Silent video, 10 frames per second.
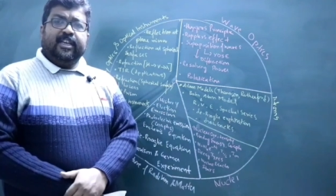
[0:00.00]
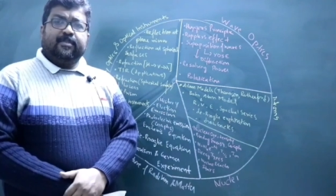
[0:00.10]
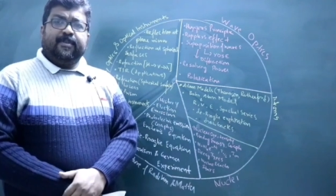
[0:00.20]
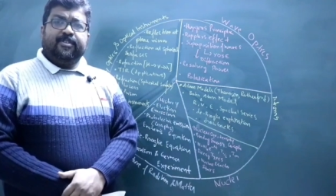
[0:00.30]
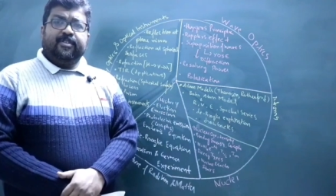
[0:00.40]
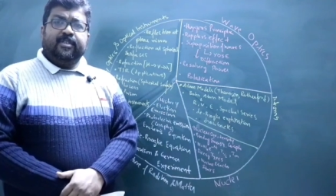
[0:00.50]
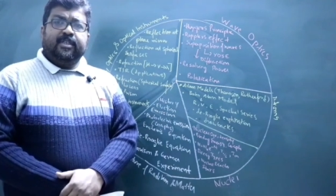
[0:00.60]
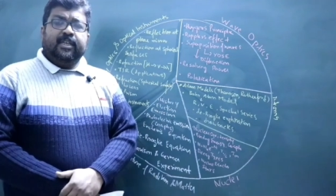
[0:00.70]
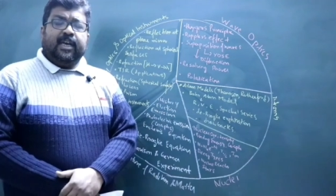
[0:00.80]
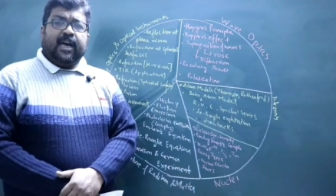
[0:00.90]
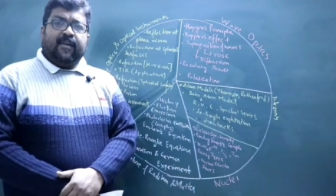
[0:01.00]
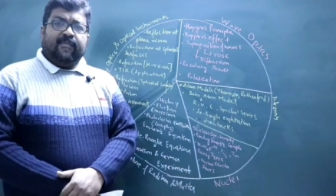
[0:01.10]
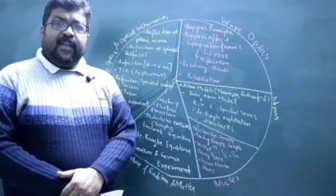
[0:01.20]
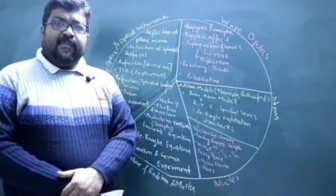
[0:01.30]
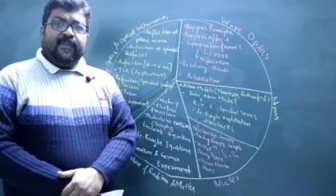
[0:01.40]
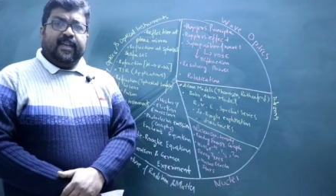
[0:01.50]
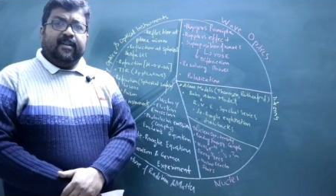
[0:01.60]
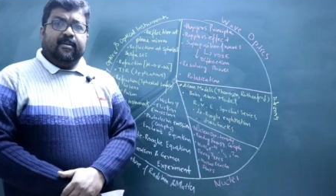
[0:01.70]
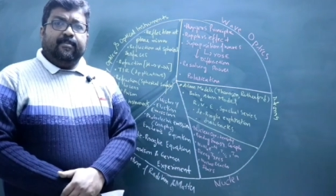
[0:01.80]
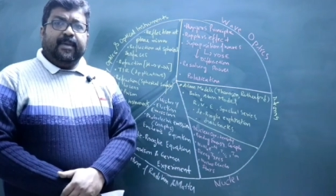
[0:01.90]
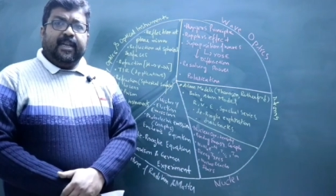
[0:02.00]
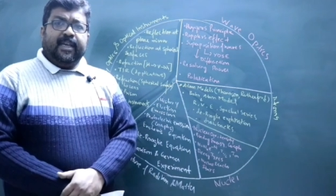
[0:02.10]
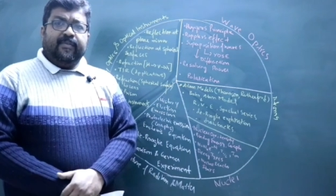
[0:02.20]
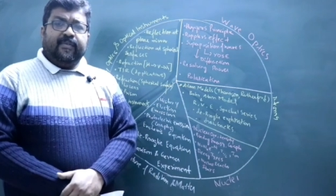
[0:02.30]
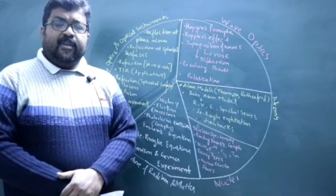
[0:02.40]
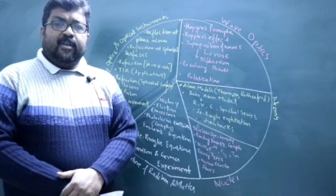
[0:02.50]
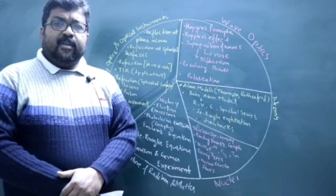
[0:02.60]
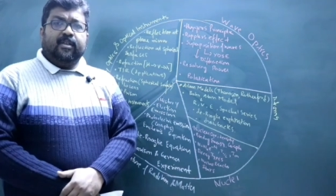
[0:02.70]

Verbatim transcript: decay expression, half-life and mean life,